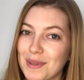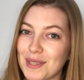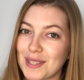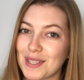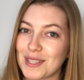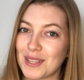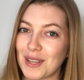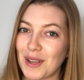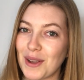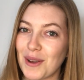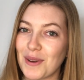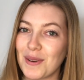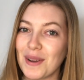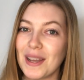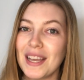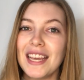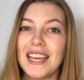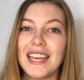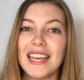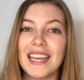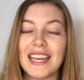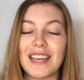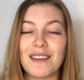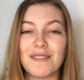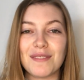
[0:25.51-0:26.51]
So
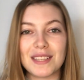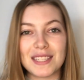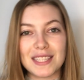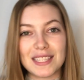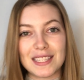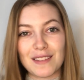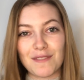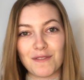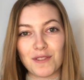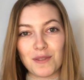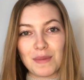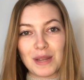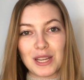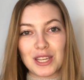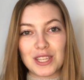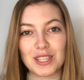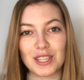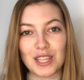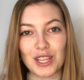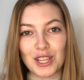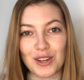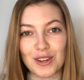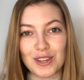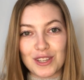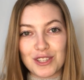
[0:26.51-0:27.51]
if this is information
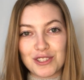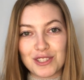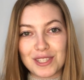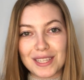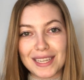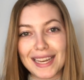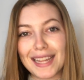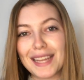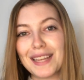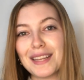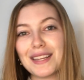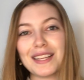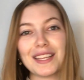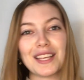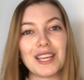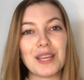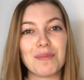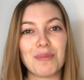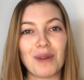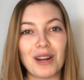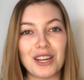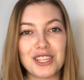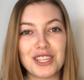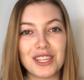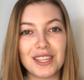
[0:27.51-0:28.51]
that you're interested in, keep
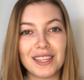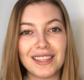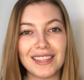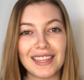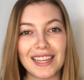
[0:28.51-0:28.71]
watching.